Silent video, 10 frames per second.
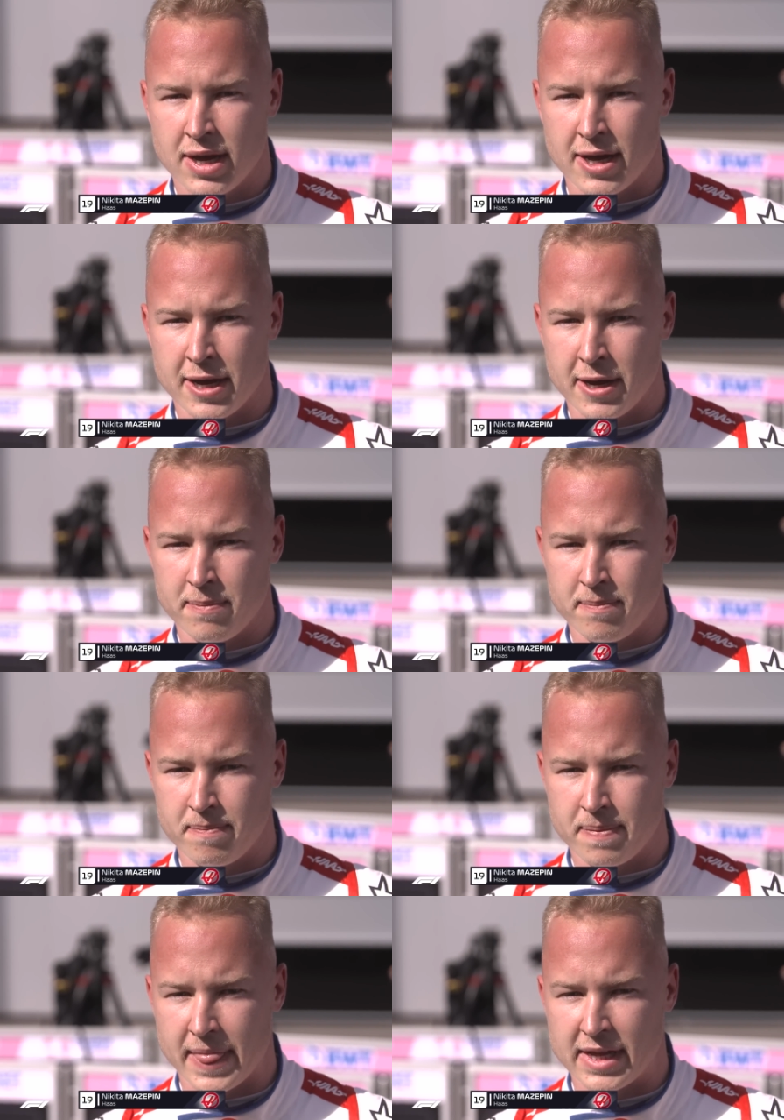
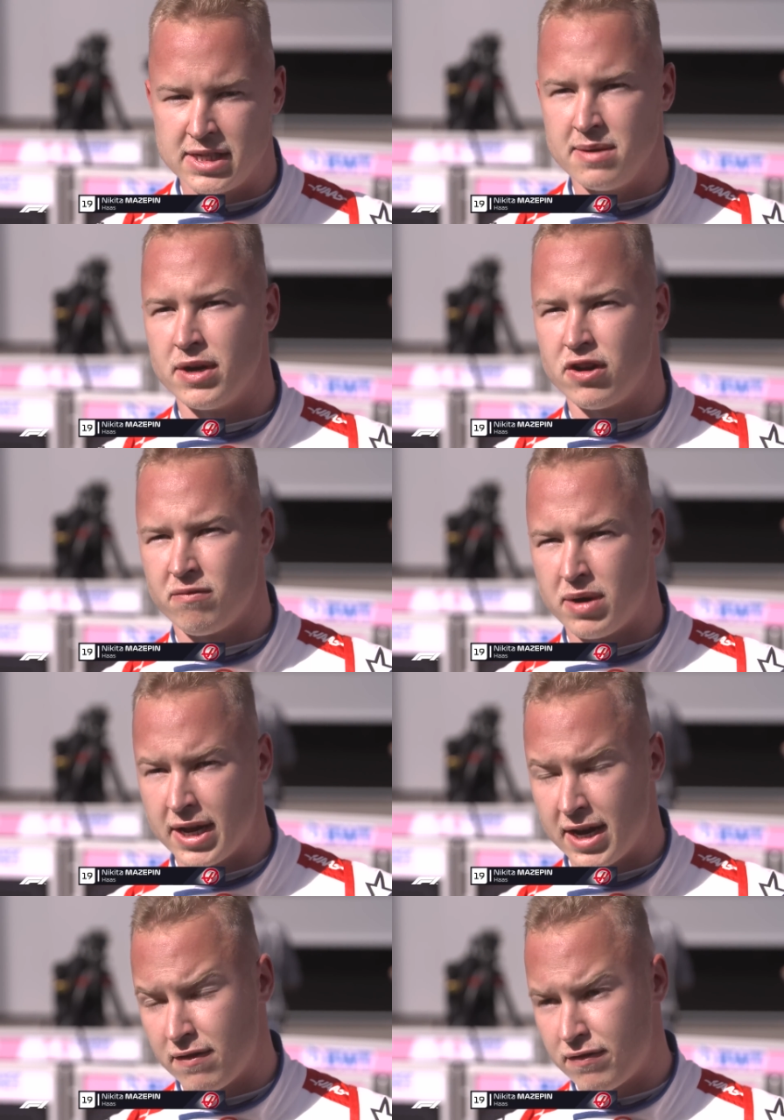um, a teammate of
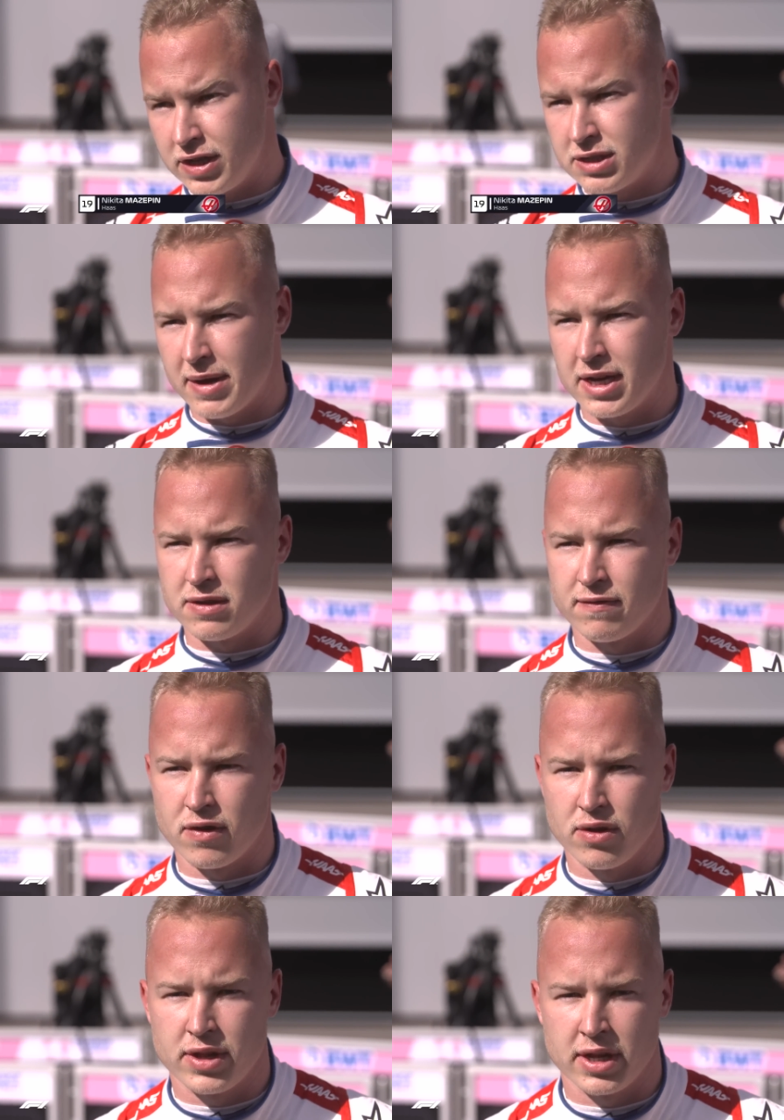mine had a free space in
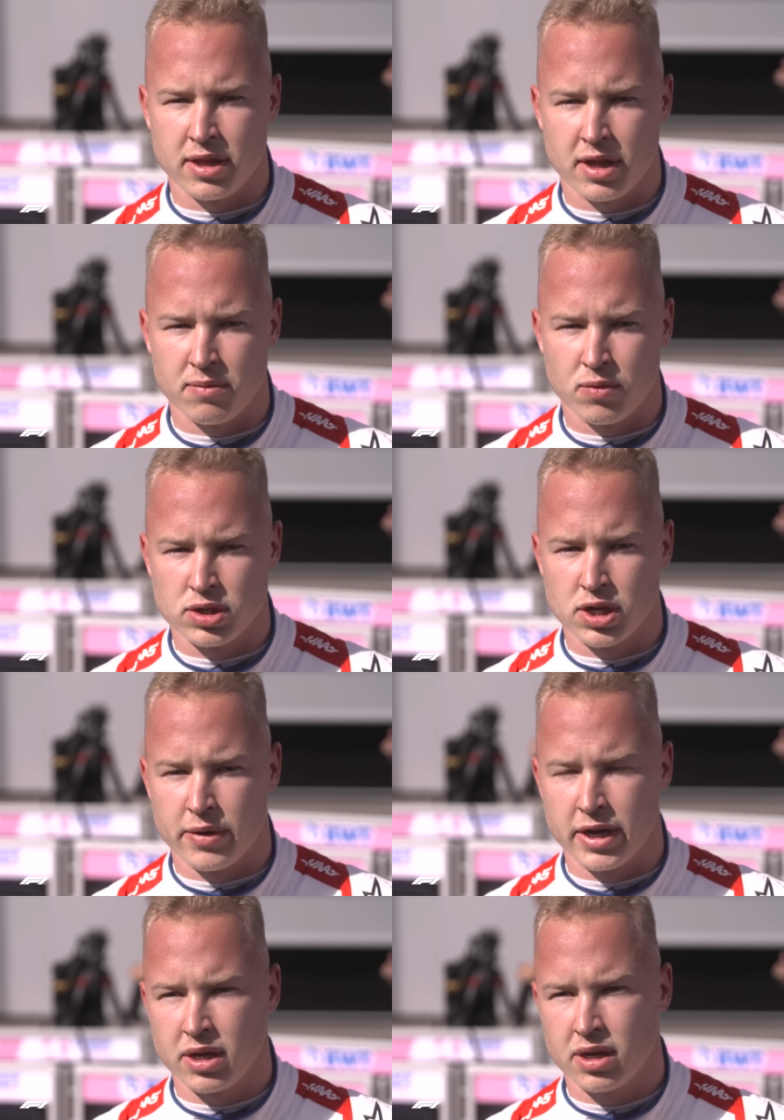front and, and wasn't
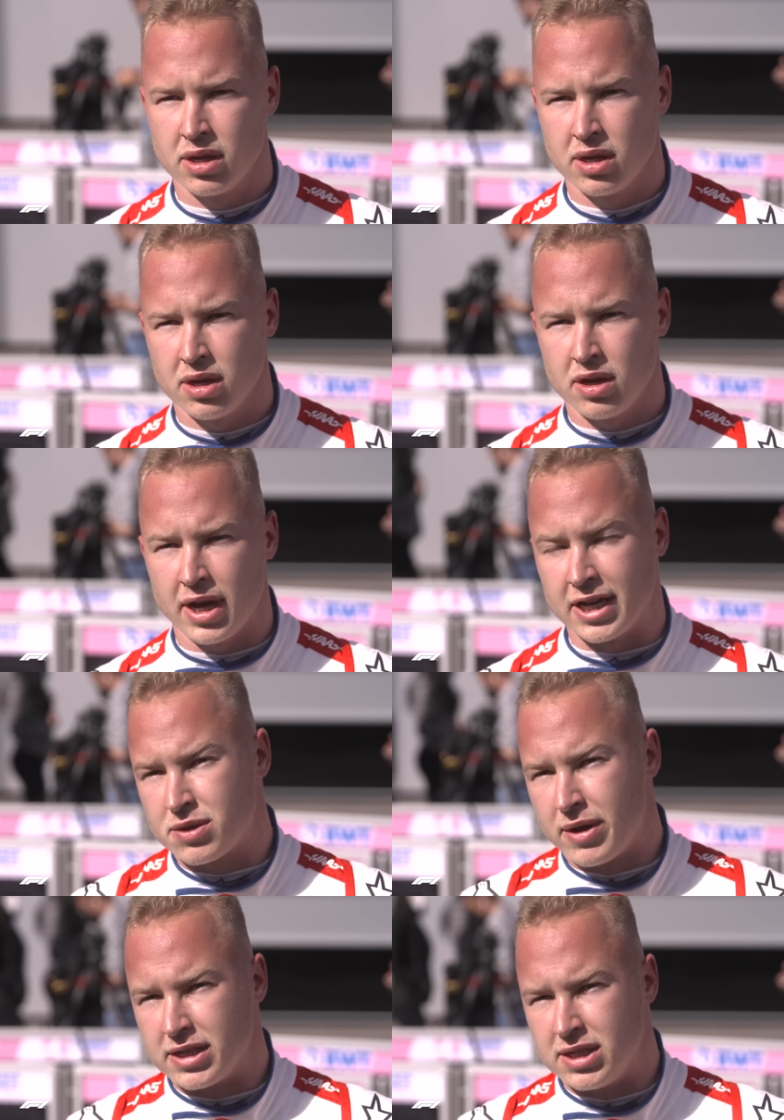going as
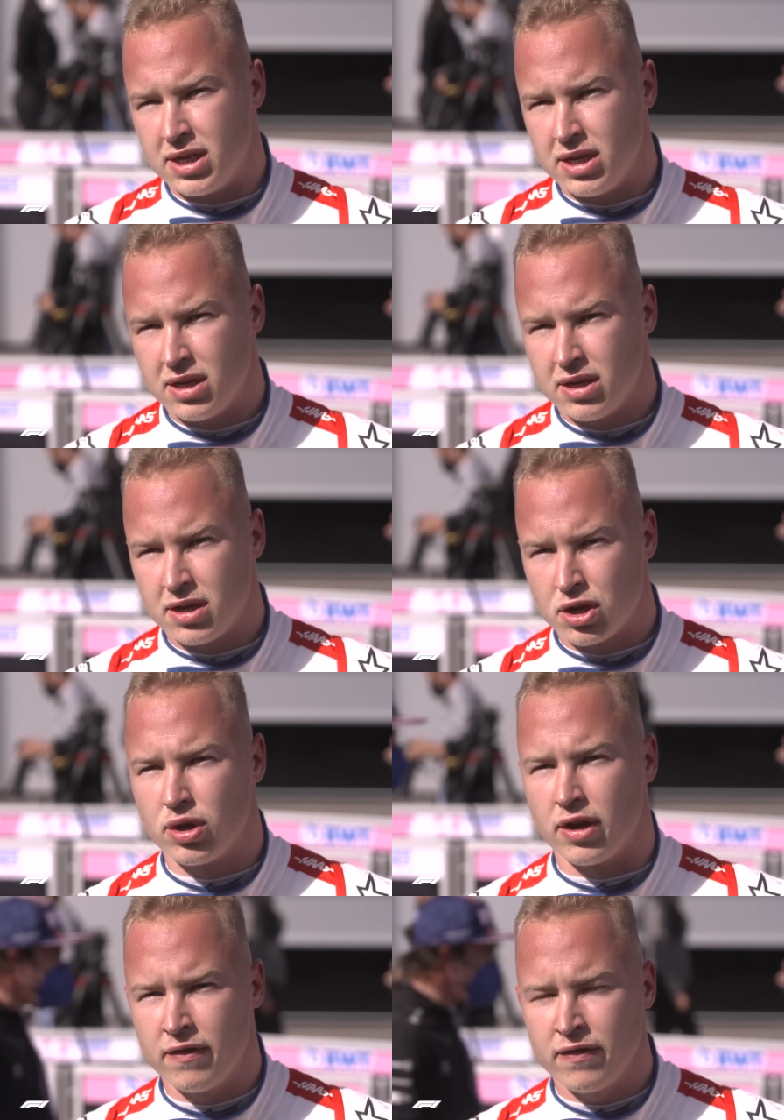quick as he
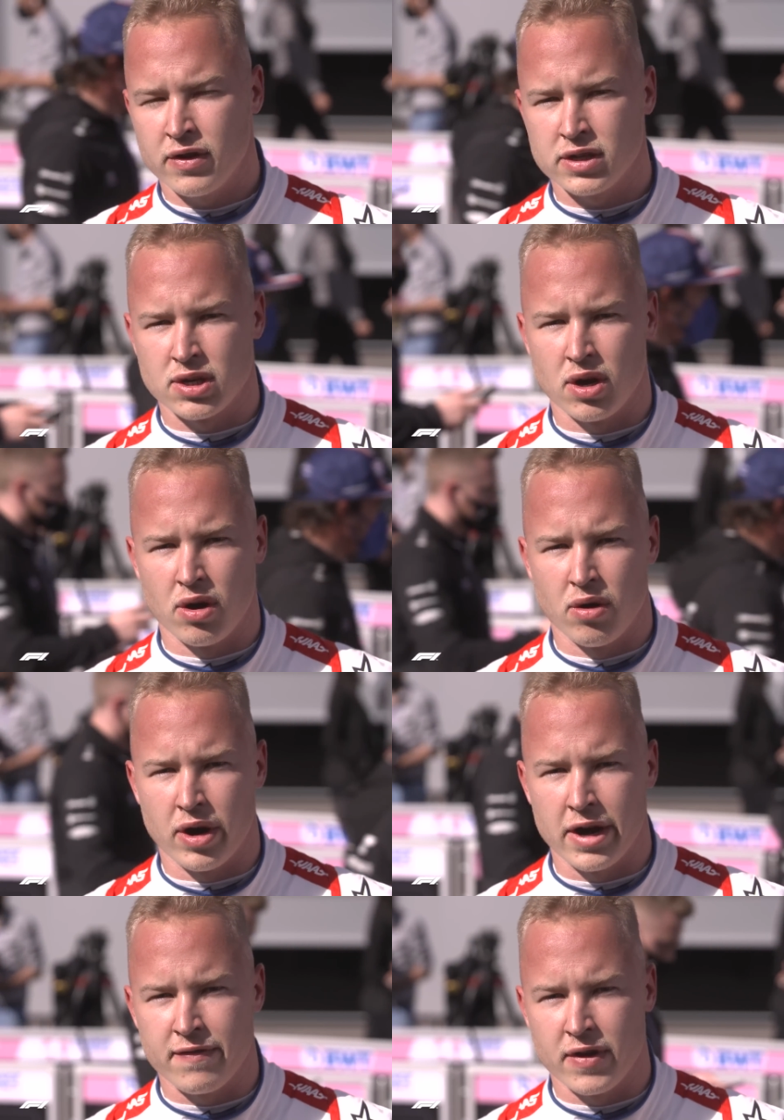could have, so
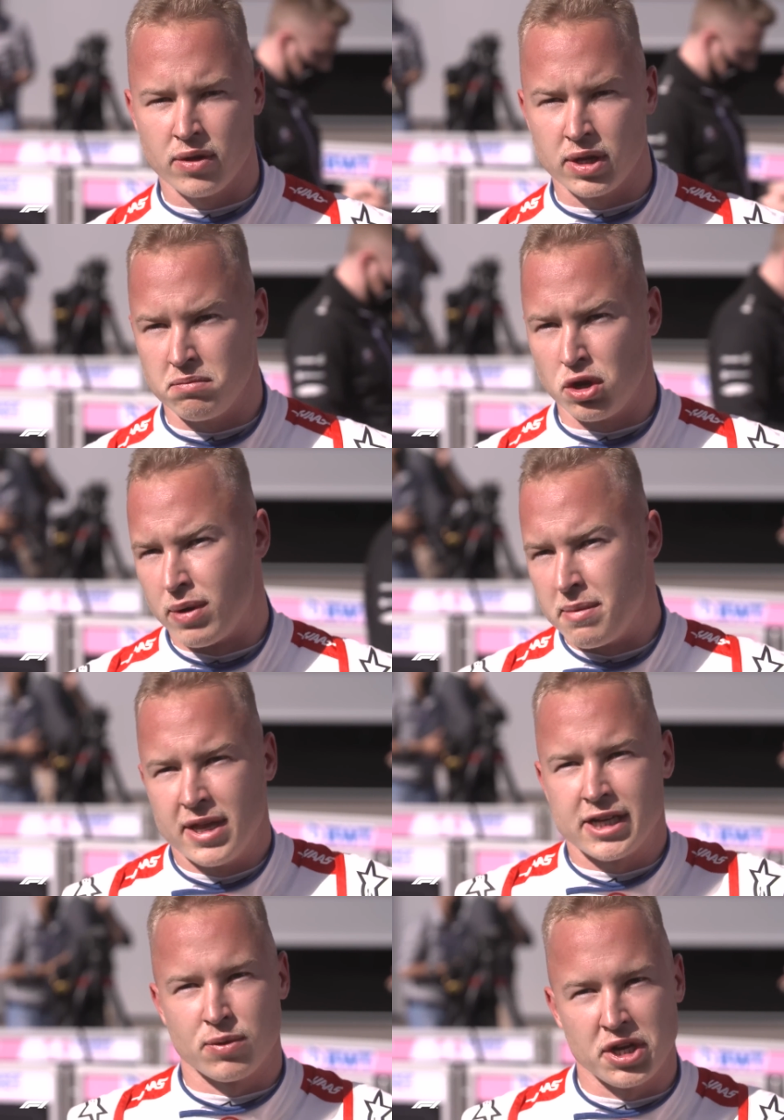I felt that, you know, maybe
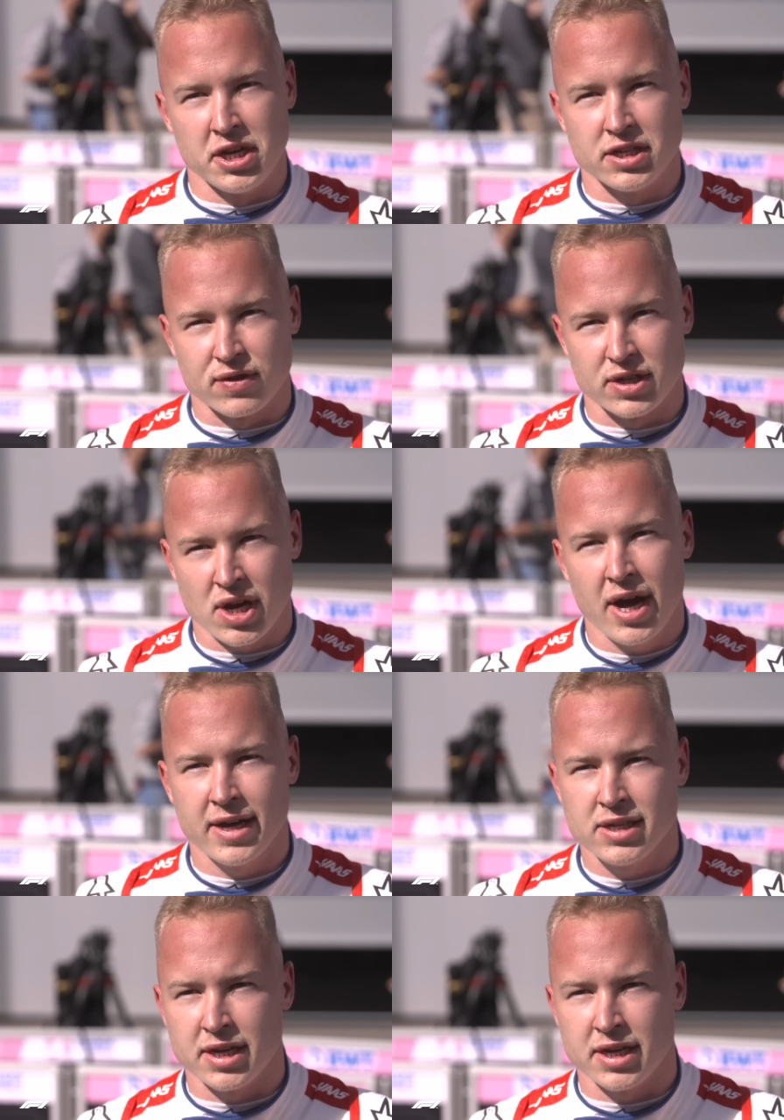that's what he needs for the tires.